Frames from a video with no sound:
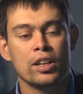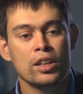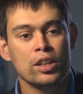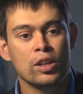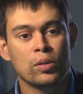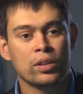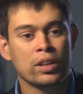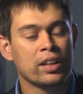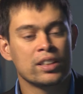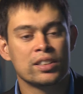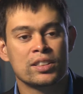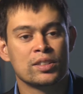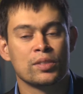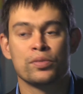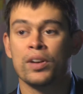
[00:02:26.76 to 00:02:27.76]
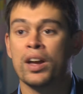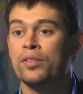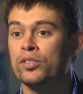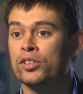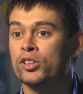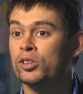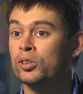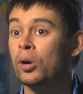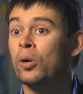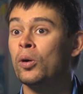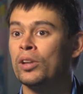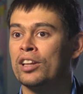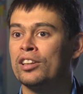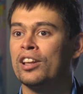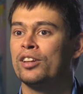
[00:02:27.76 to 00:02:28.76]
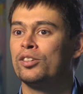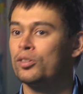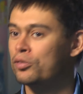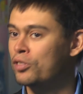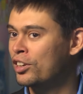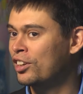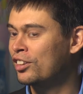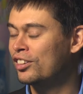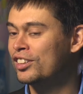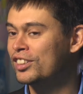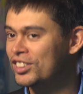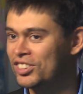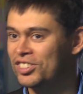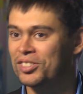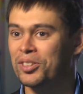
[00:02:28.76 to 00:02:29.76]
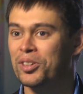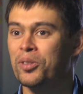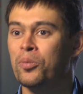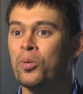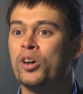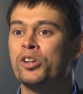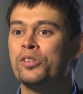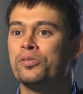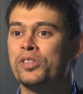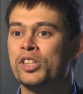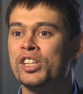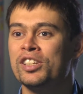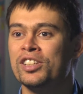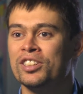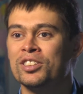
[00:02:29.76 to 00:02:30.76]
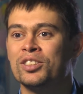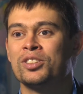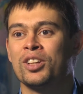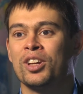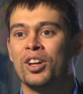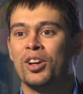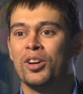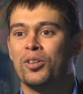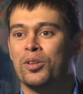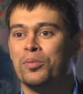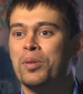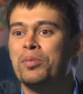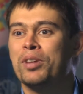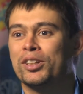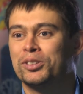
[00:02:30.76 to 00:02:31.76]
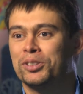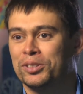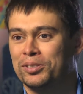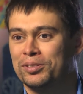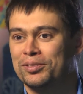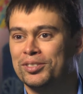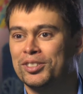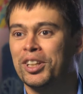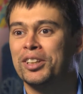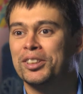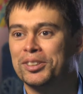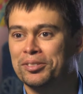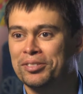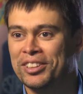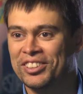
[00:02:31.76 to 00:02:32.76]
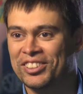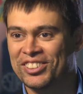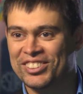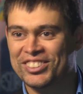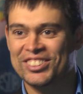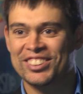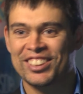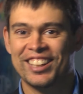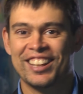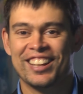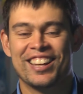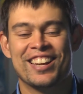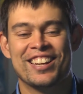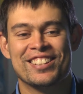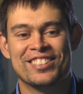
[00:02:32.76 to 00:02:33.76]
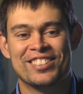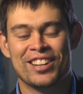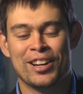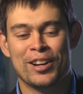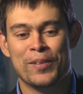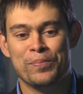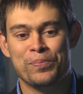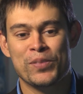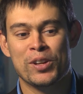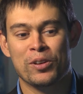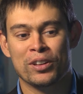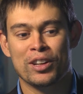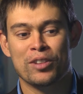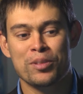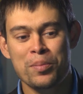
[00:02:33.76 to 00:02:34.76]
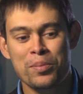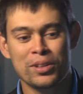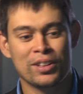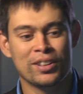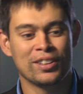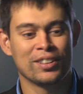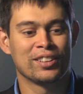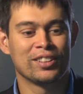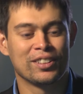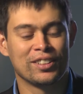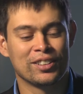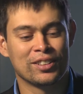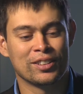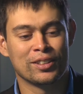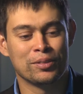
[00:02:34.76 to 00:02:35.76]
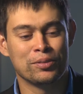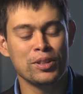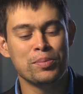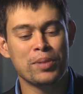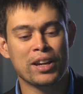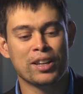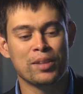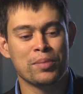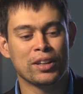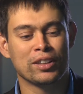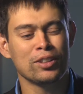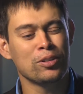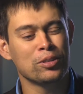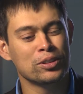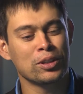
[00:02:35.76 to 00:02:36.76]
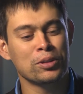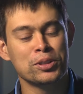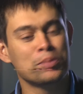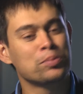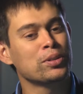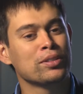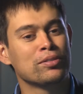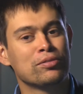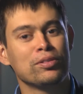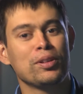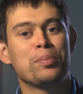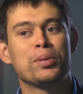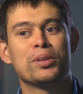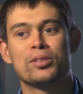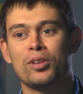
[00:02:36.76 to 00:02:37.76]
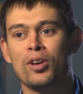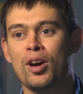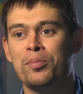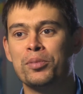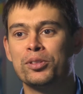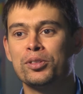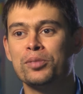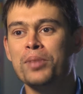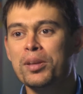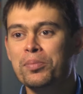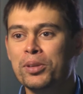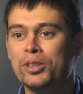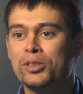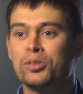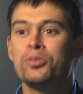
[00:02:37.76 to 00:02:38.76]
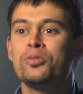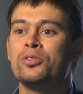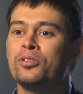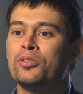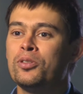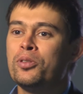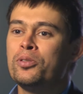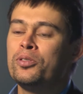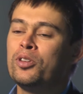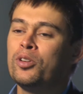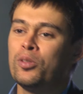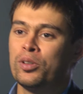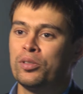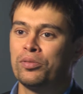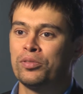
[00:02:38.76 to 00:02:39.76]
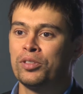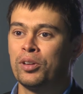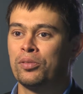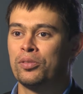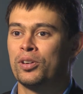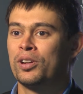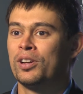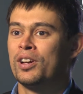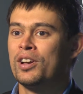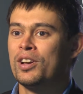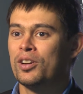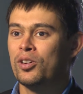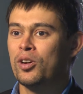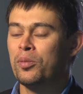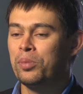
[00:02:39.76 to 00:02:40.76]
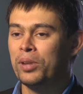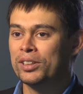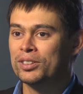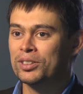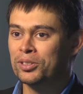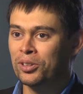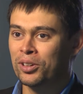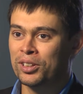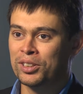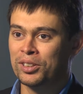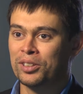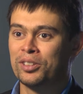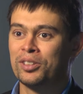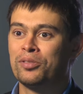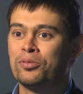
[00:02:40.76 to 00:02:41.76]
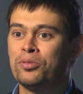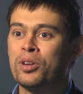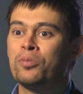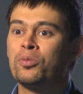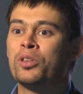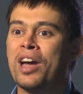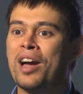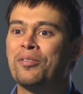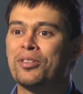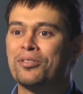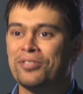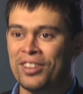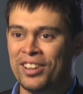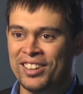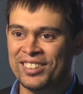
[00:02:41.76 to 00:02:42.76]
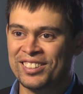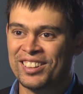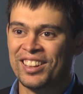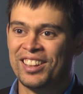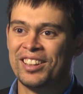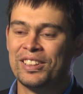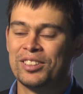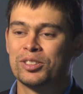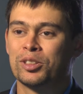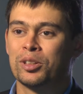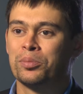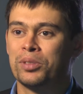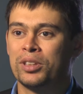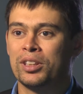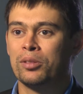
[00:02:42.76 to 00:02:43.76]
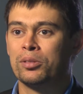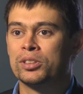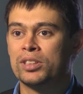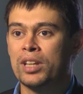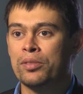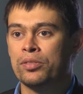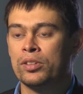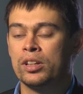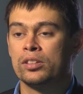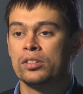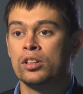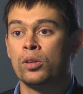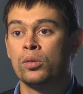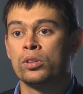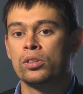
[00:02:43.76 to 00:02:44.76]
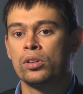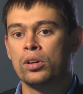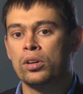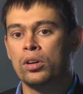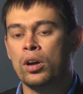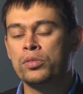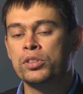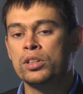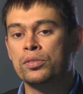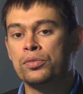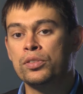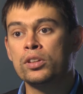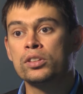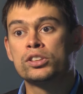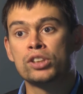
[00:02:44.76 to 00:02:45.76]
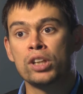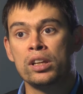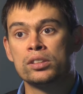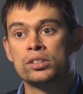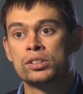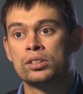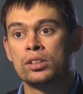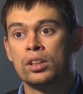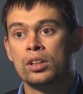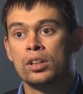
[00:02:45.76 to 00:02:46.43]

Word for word: and I guess as a 5-year goal, I'd like to find at least one of these, or maybe I should change fields. And, and I remember the feedback came back, that was a pretty flippant comment to make, because who knew if, for complex disorder, if one would ever find something that was definite. And obviously the field changed